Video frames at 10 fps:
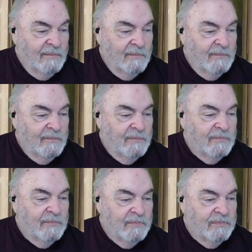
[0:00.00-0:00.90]

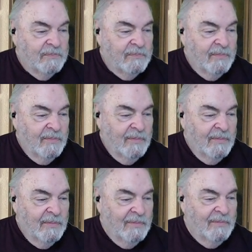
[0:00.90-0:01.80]

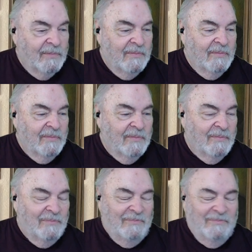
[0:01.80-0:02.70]

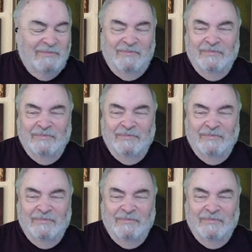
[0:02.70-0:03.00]
(not speaking)